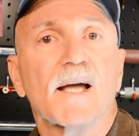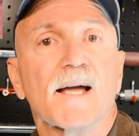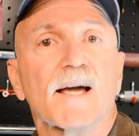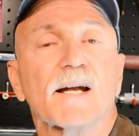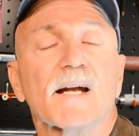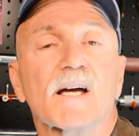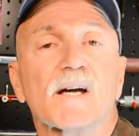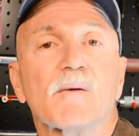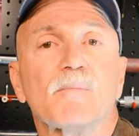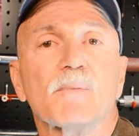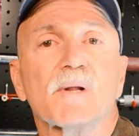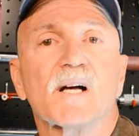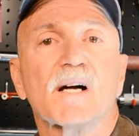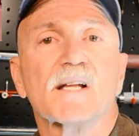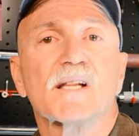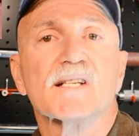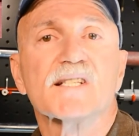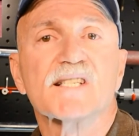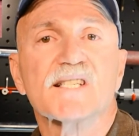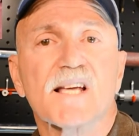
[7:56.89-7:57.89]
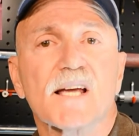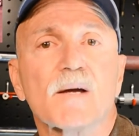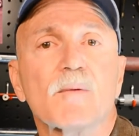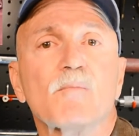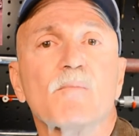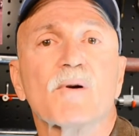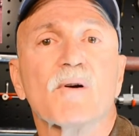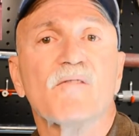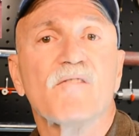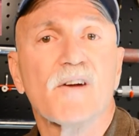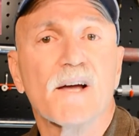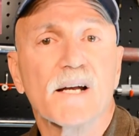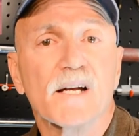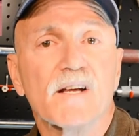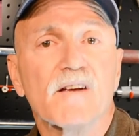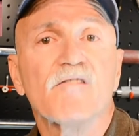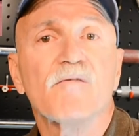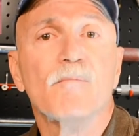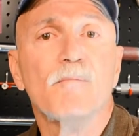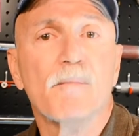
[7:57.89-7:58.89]
and I apply the same
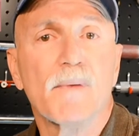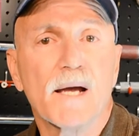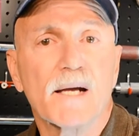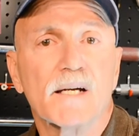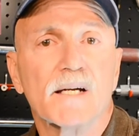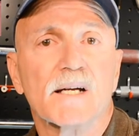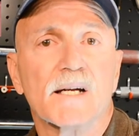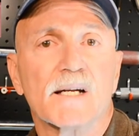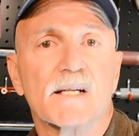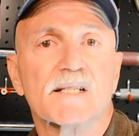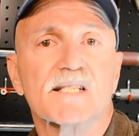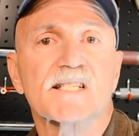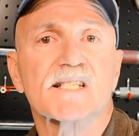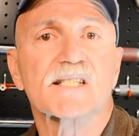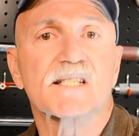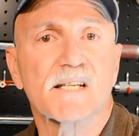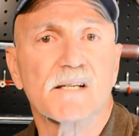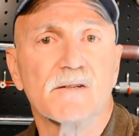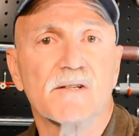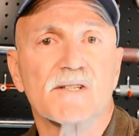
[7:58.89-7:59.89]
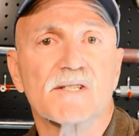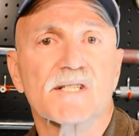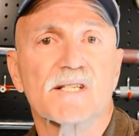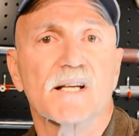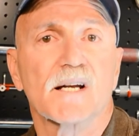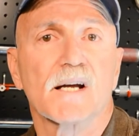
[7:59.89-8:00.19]
preventive maintenance skills that I